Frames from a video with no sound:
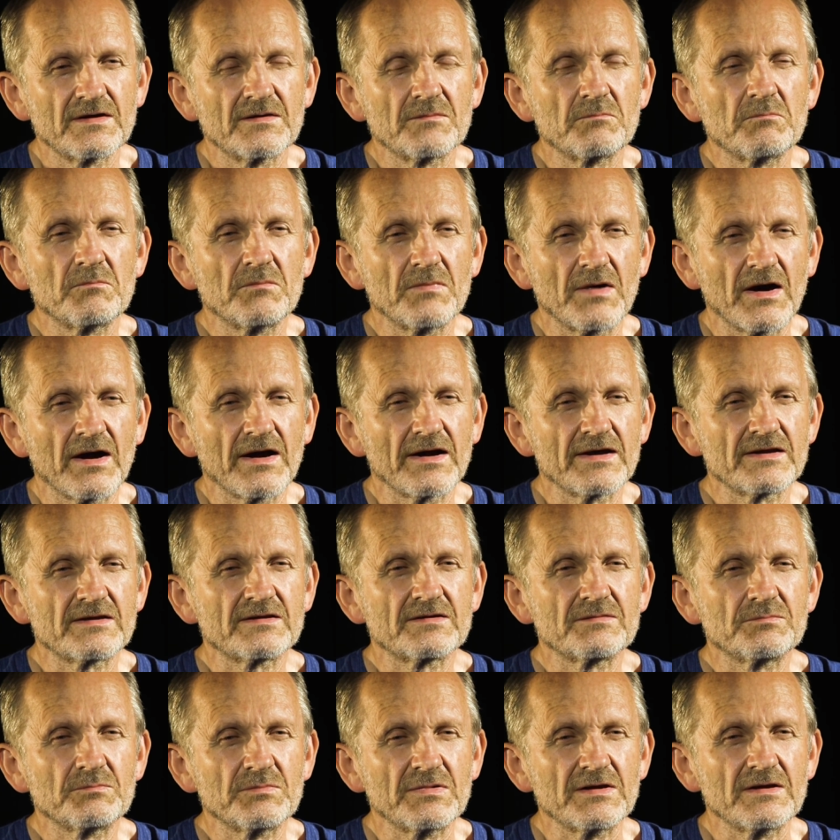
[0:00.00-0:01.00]

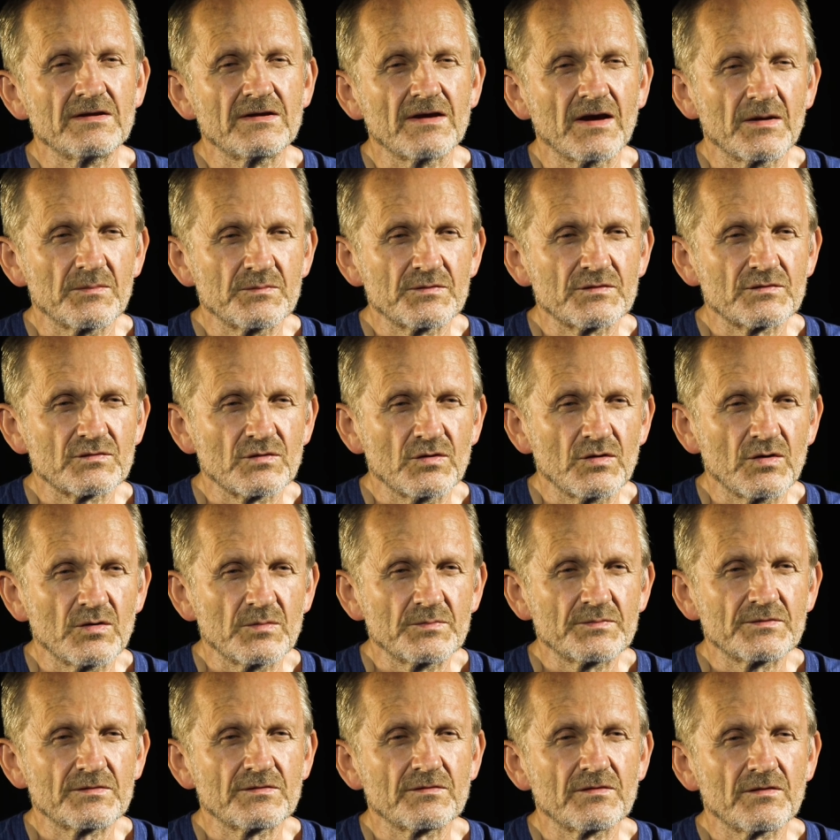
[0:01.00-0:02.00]
might be
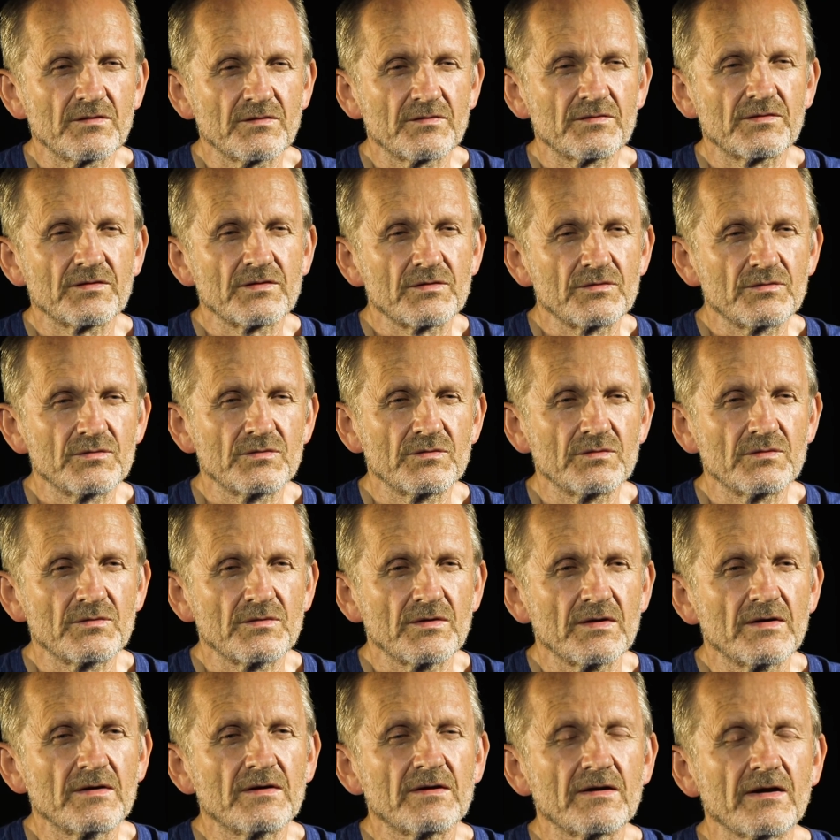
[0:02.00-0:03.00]
absorbed through
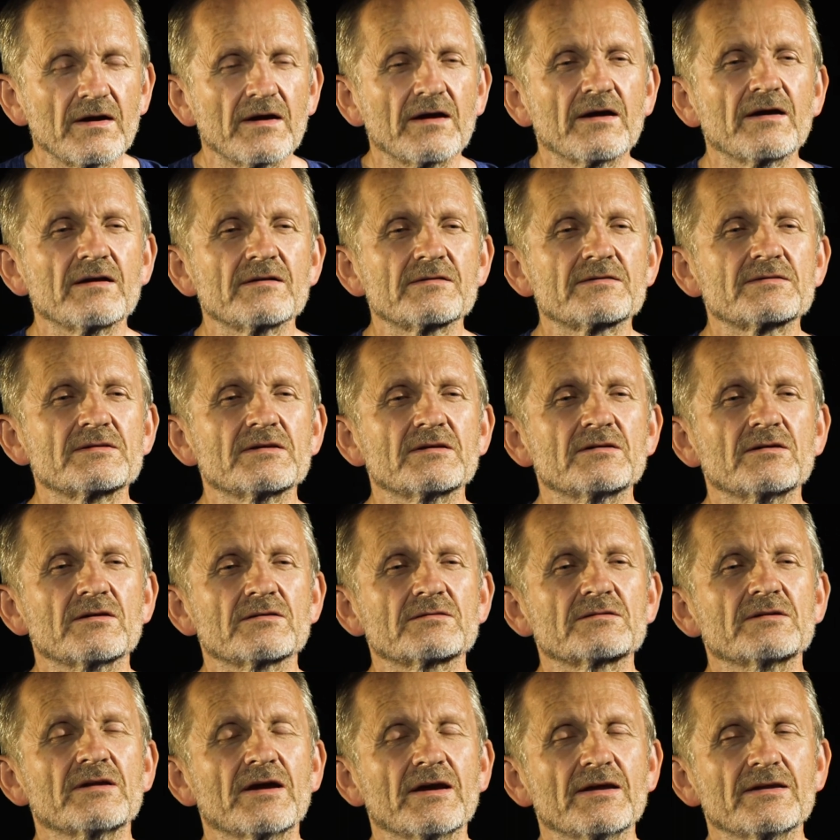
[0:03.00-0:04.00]
a healthy
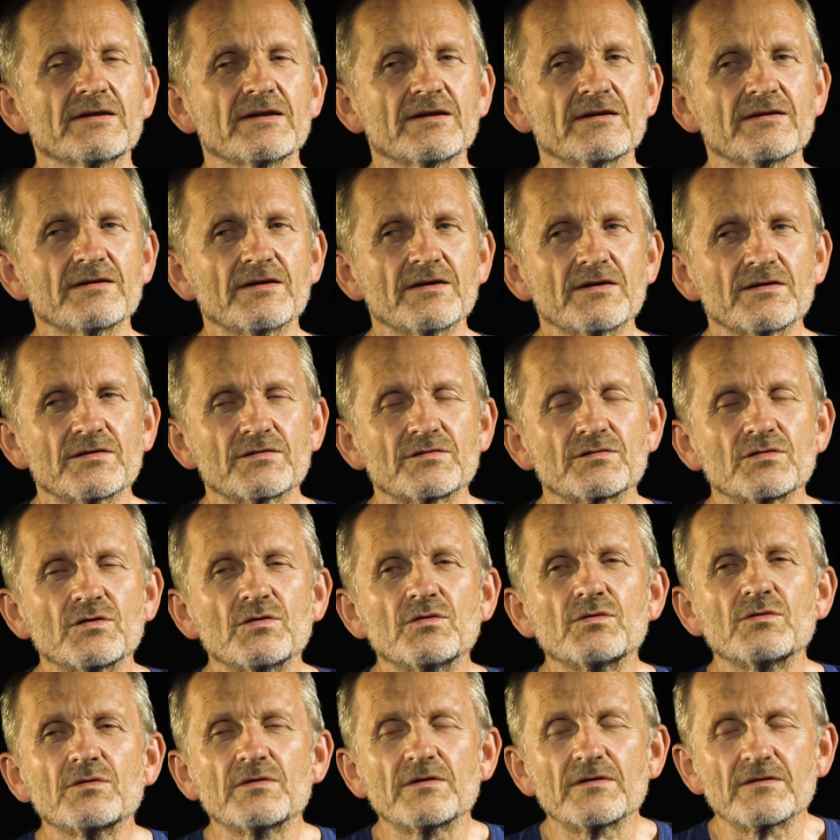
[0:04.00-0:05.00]
gut lining.
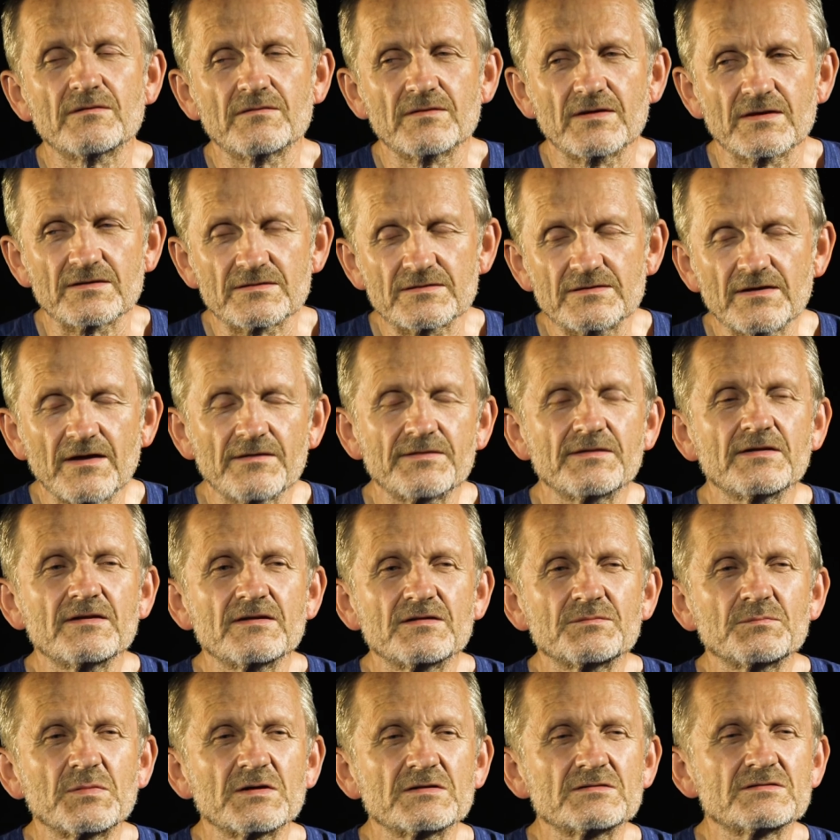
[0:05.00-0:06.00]
So There's nothing
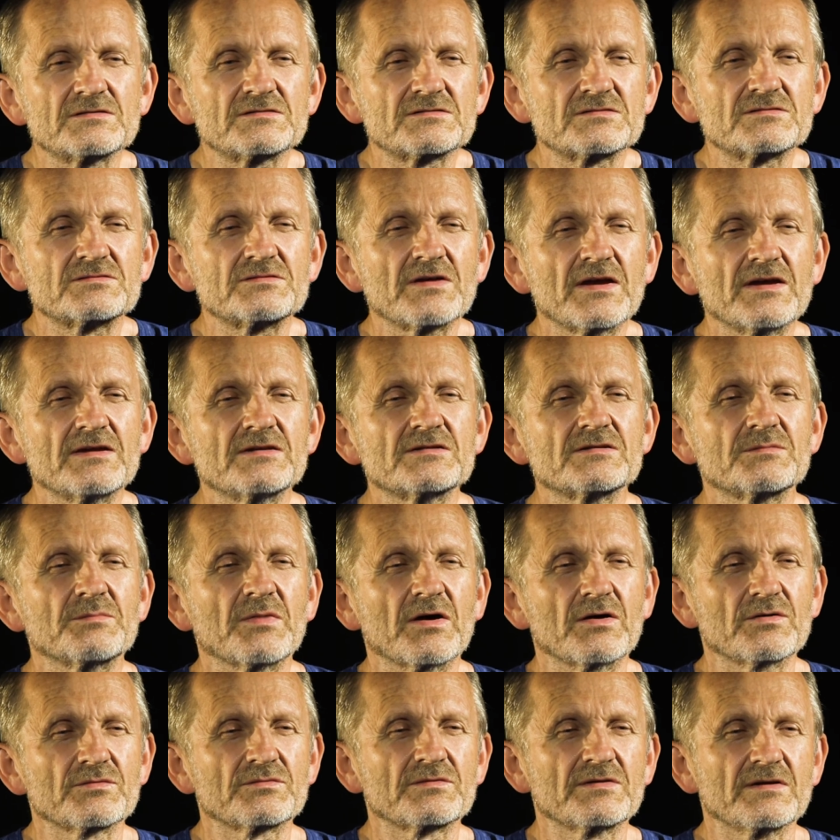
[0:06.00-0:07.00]
special strange
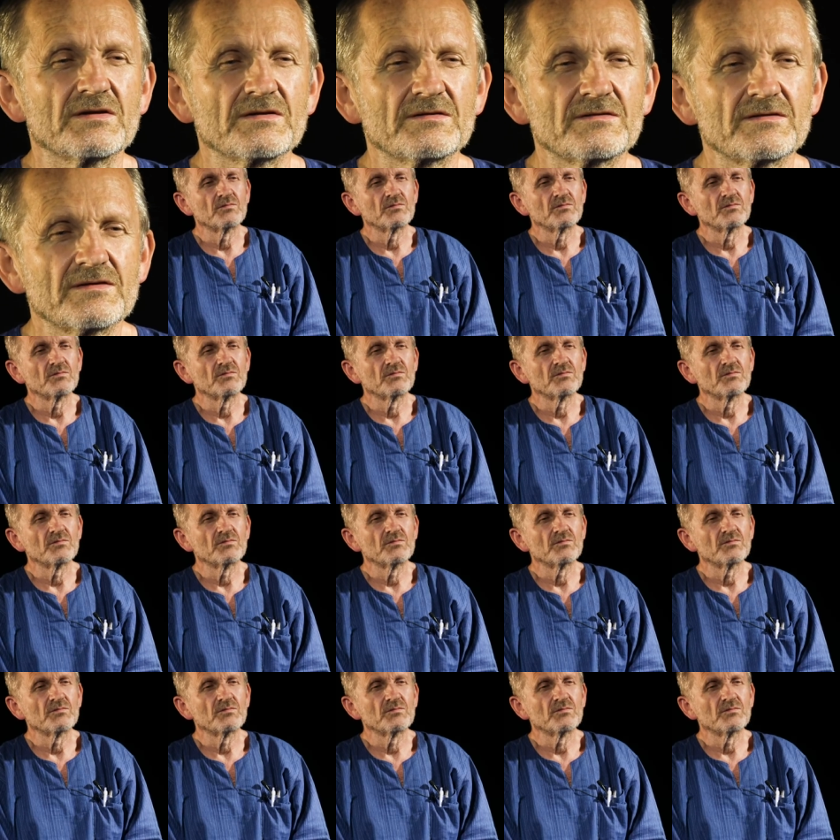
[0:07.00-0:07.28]
about it.